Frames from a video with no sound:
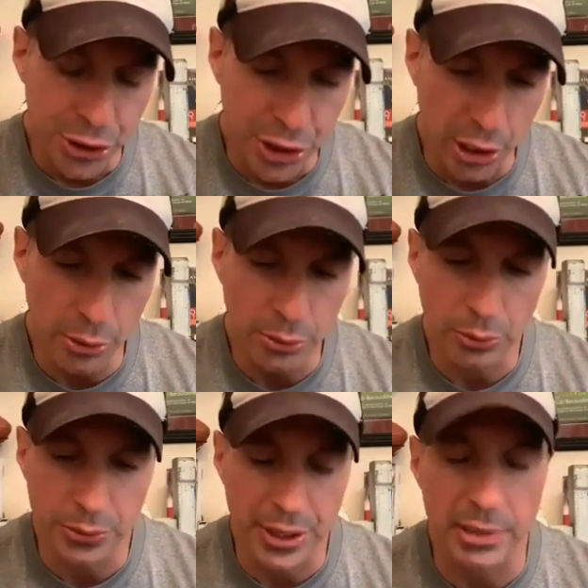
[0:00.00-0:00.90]

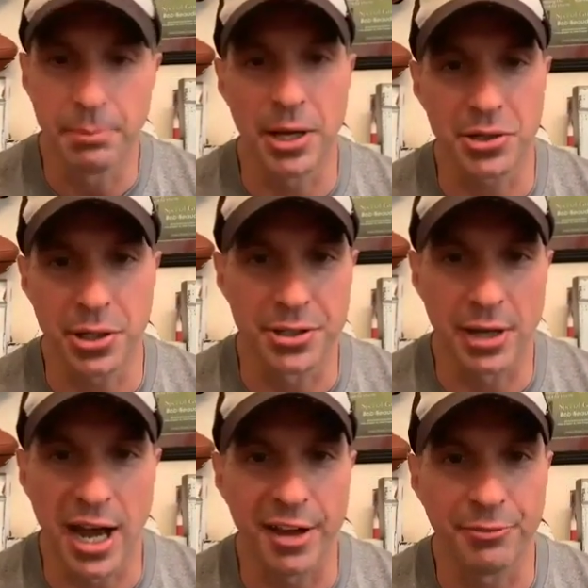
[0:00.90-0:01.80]
Joe didn't measure
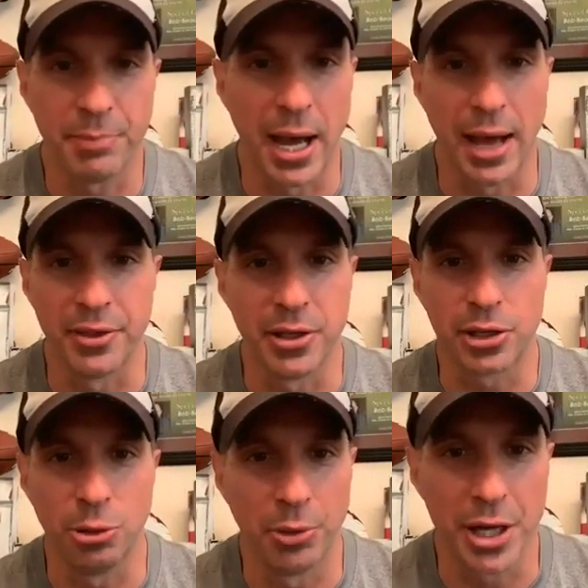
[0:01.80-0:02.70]
his life by the
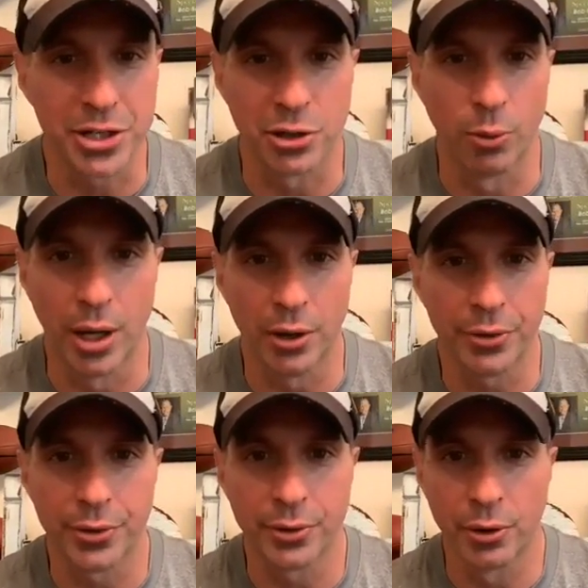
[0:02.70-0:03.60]
accumulation of
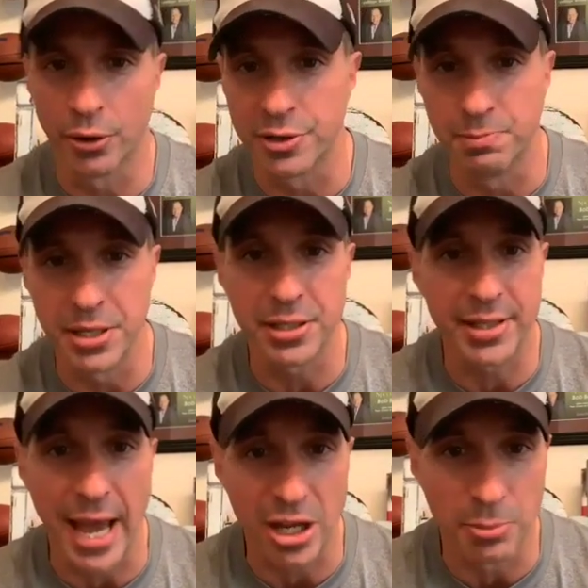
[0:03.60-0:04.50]
wealth or his
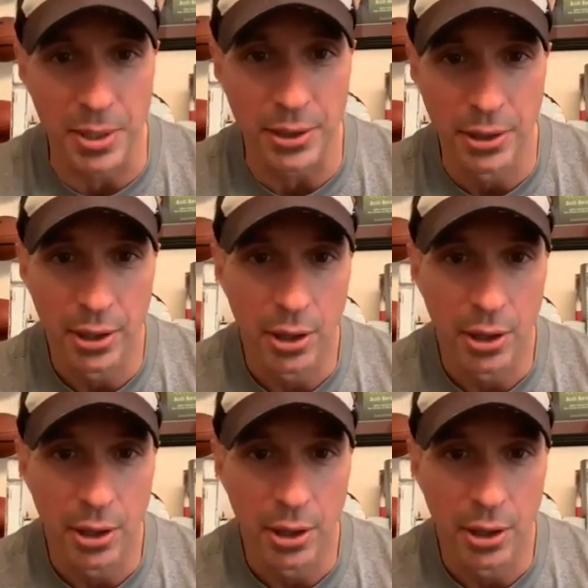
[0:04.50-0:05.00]
business acumen